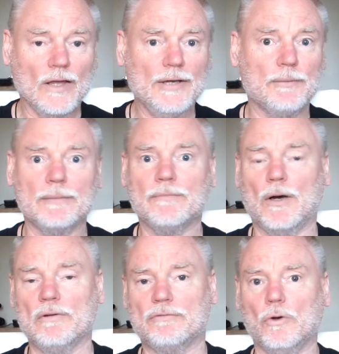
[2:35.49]
Anyway, I
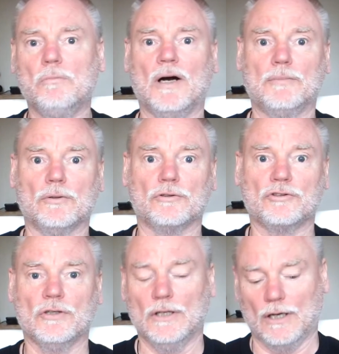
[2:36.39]
went through all my
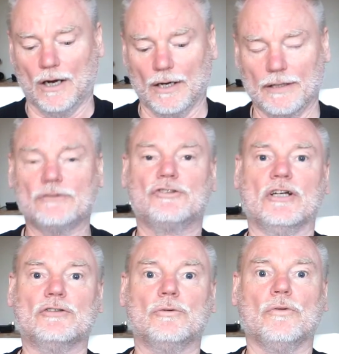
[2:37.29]
books, I
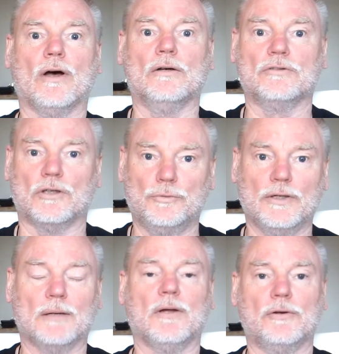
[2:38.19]
unchecked all those, I
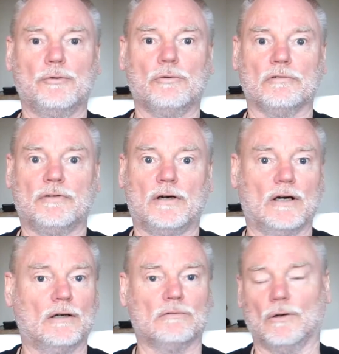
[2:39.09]
re-uploaded all the
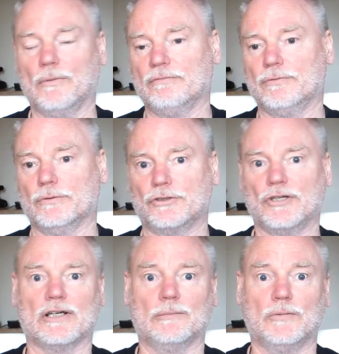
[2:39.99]
files, I went through and
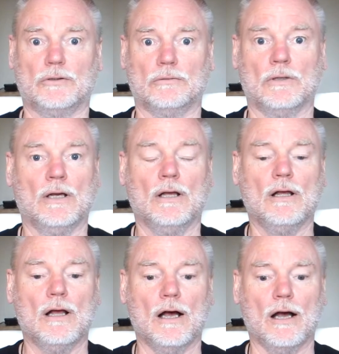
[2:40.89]
checked them all,
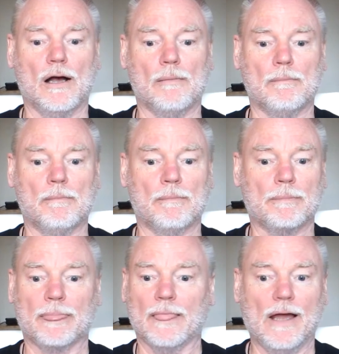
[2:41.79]

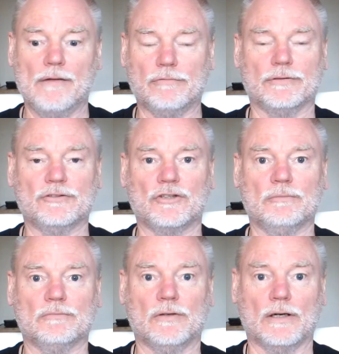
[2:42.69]
everything
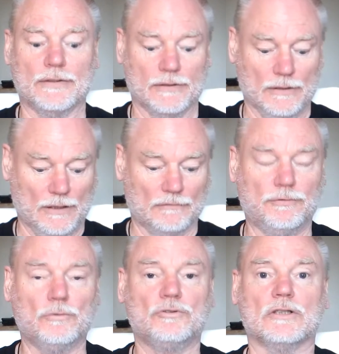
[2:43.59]
seemed fine.
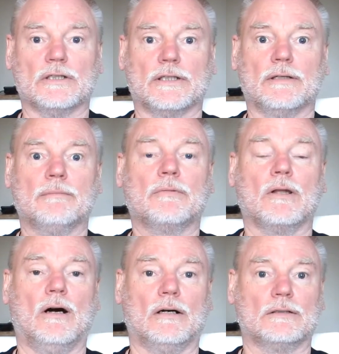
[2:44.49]
Unfortunately,
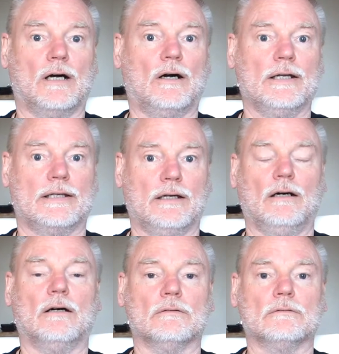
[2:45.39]
I
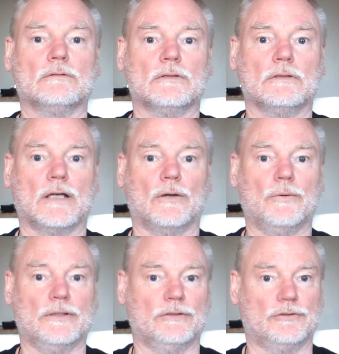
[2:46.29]
can't go
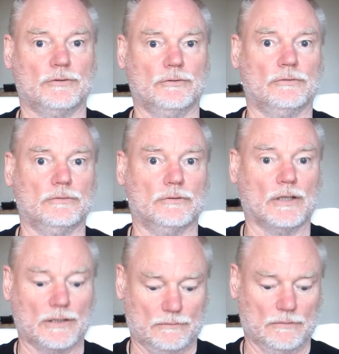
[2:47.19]
into,
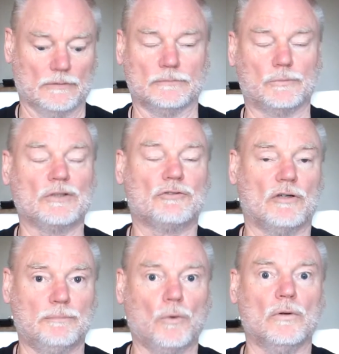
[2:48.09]
once
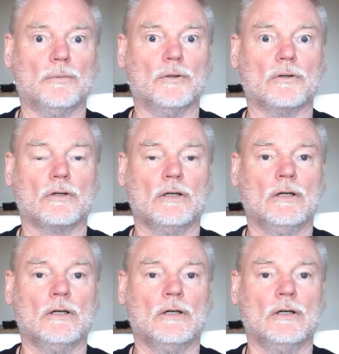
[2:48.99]
I bought a book,